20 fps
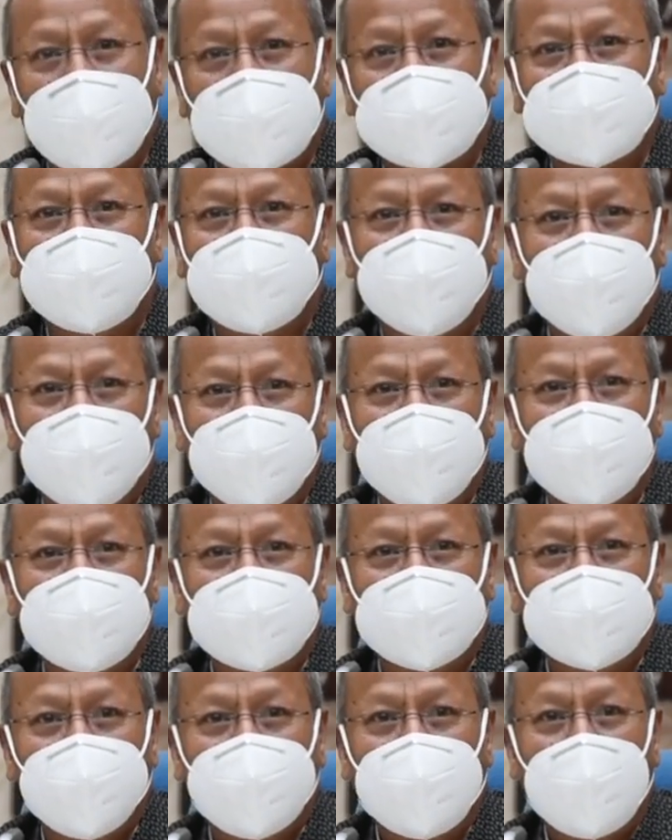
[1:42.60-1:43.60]
Khasi
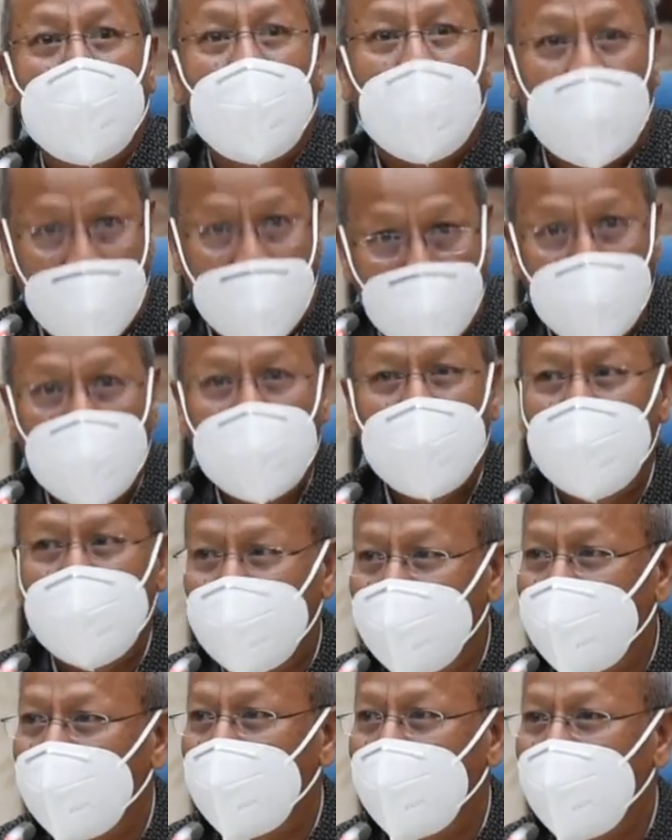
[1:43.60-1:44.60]
Hills.
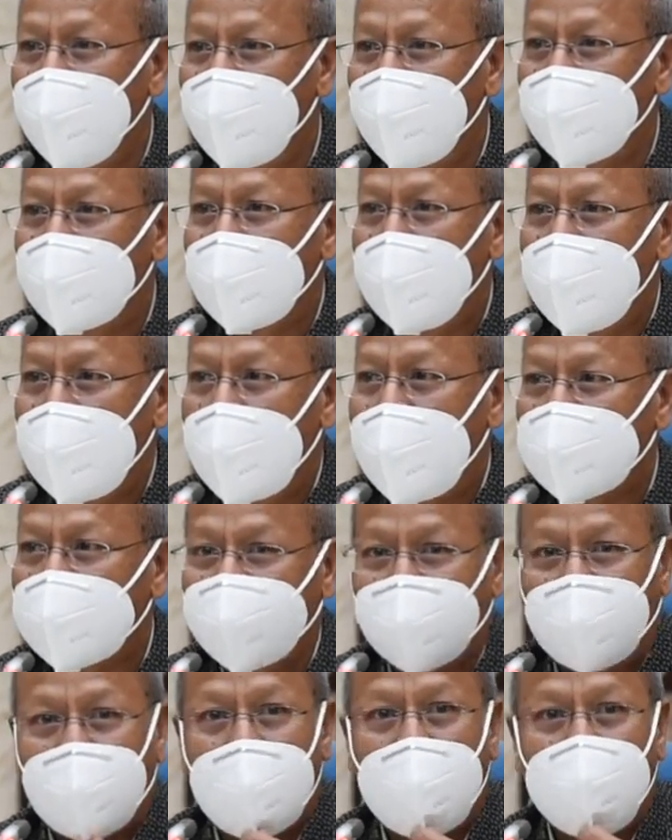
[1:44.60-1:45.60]
However, as
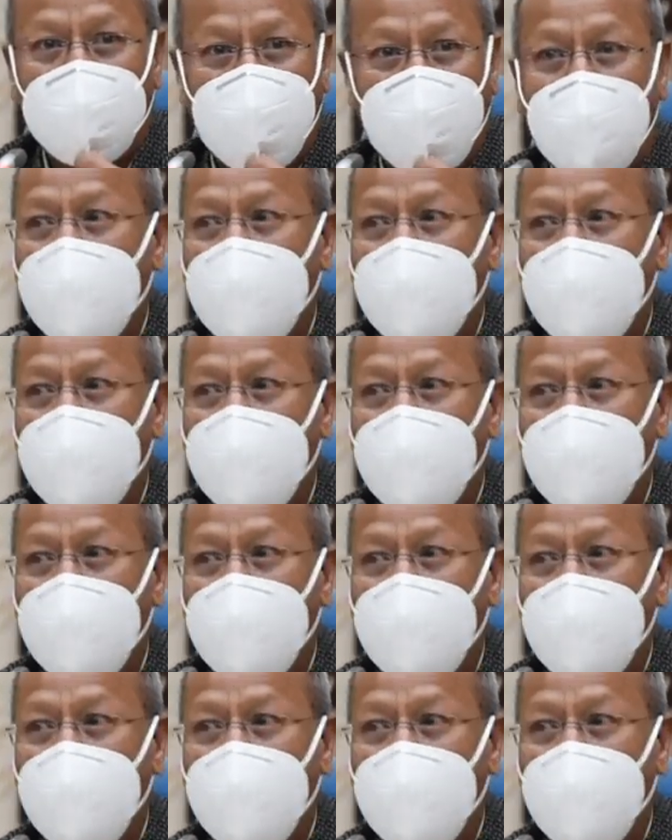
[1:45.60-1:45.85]
far